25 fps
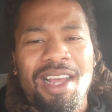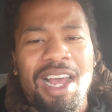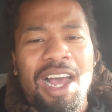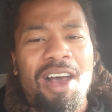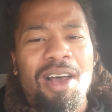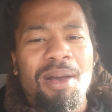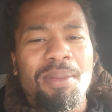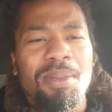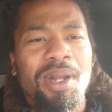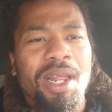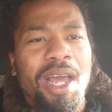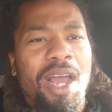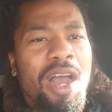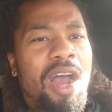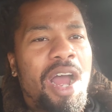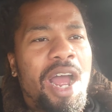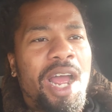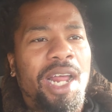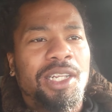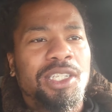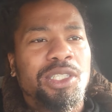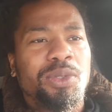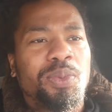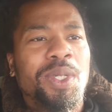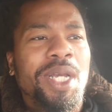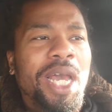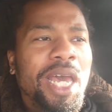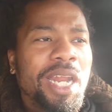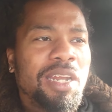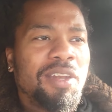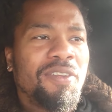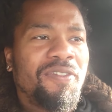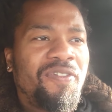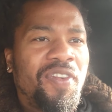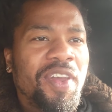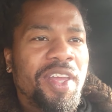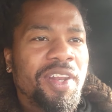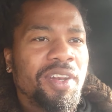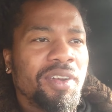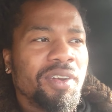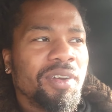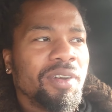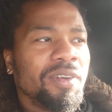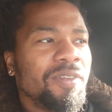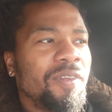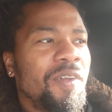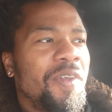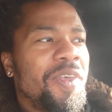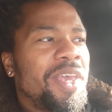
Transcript: I'll be like, all right, we gotta defend her.